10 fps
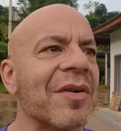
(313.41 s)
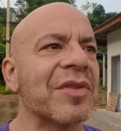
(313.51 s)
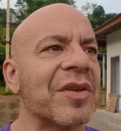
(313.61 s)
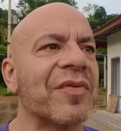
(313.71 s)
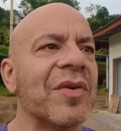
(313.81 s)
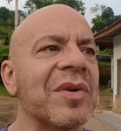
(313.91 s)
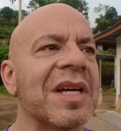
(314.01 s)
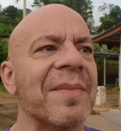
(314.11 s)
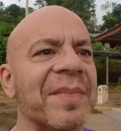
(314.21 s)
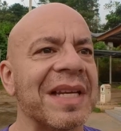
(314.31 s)
the phone
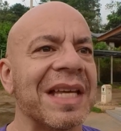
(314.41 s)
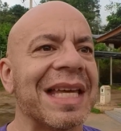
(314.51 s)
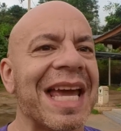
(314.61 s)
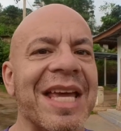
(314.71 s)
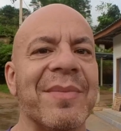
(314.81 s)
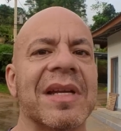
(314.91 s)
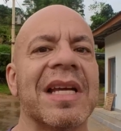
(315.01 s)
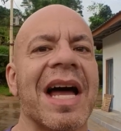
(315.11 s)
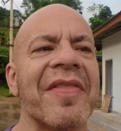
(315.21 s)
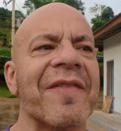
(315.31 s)
company came and
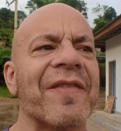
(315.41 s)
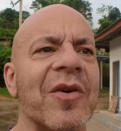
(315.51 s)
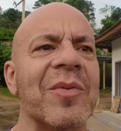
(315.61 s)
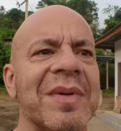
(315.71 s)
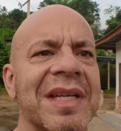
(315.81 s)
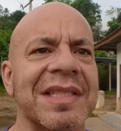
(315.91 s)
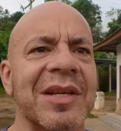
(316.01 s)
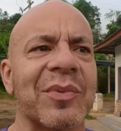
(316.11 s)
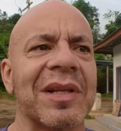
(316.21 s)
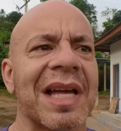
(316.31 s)
got the phone because
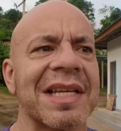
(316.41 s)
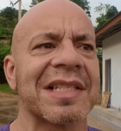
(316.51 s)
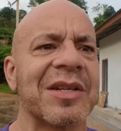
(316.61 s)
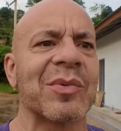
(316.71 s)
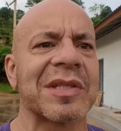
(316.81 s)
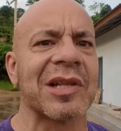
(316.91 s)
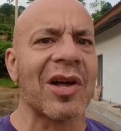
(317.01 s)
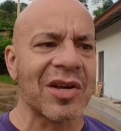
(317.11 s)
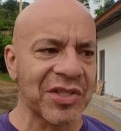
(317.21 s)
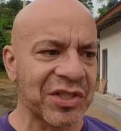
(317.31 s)
they realized it was
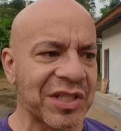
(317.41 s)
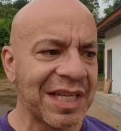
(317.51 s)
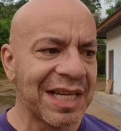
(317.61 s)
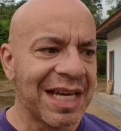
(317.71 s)
lost,